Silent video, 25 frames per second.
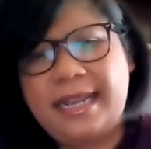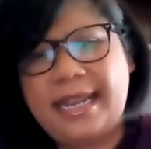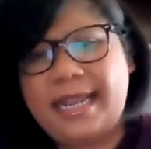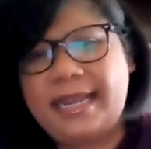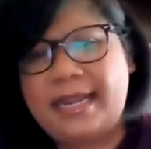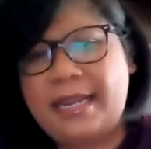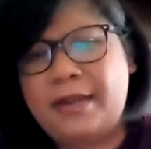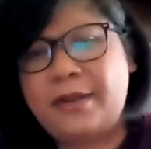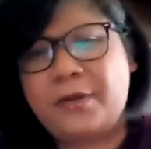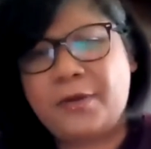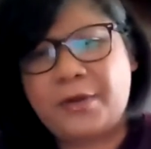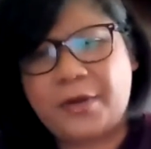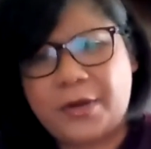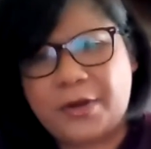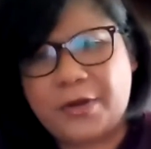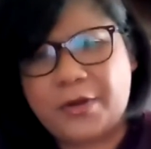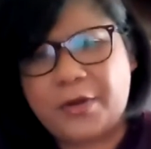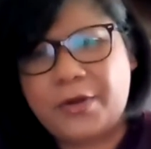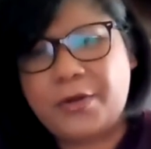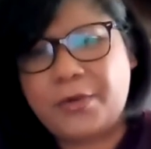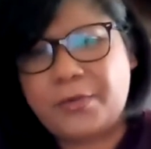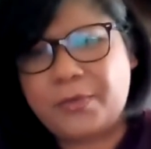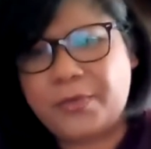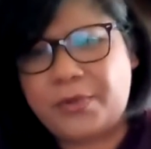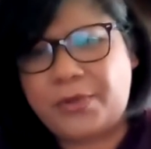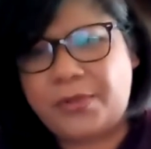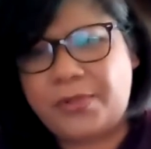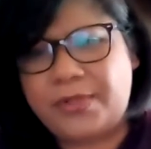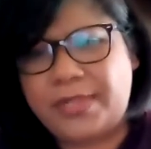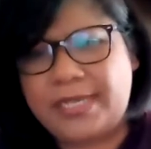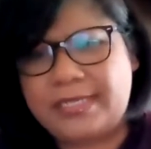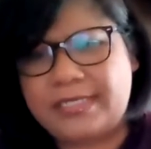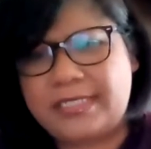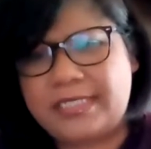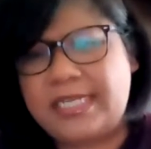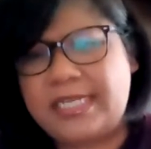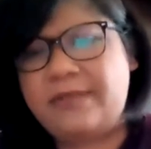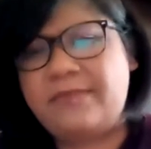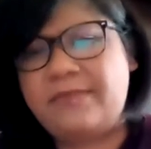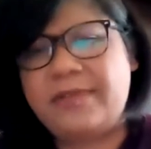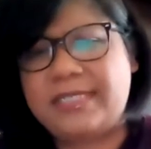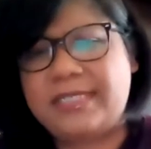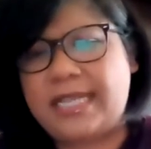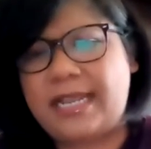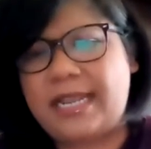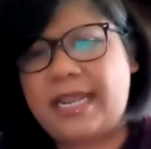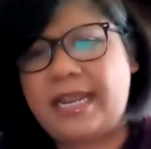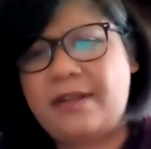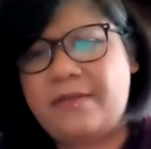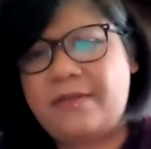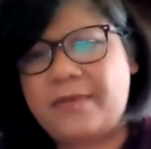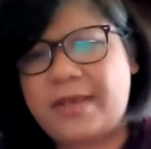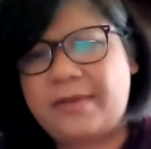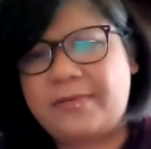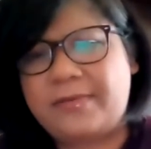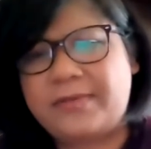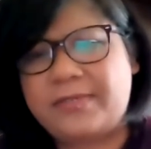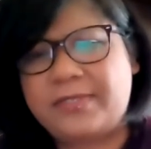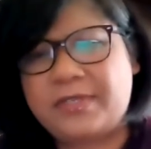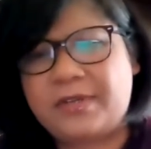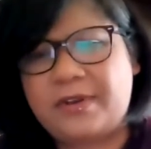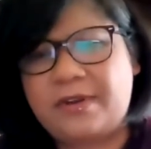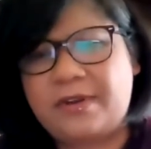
and in her current role as chief executive officer